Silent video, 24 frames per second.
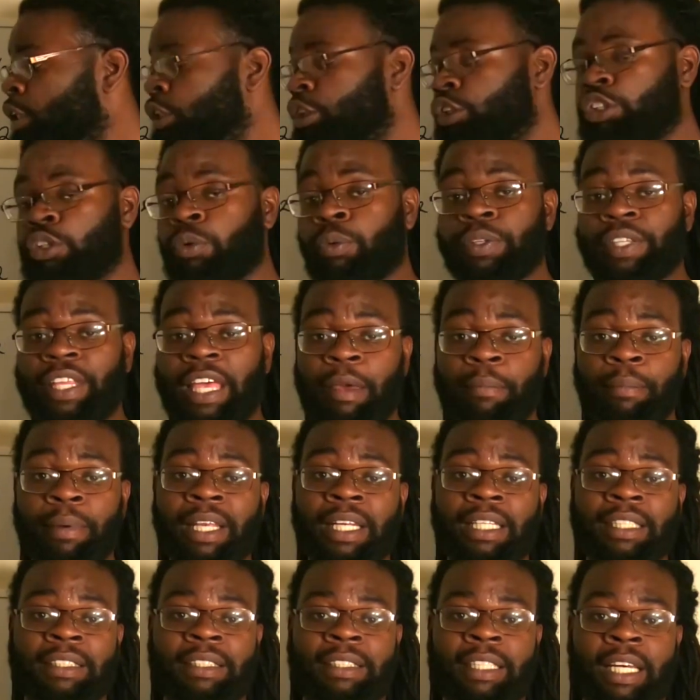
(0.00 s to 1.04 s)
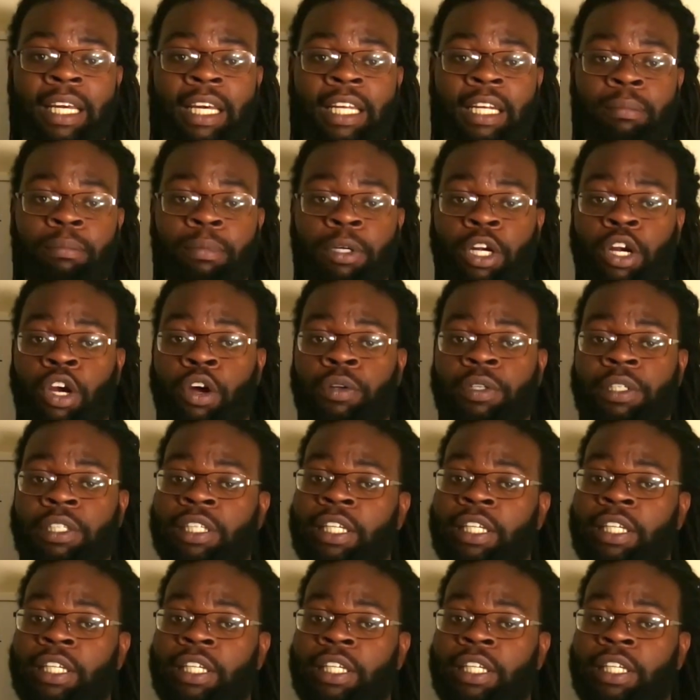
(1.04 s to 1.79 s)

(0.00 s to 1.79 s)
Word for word: So, with that being said, I'm currently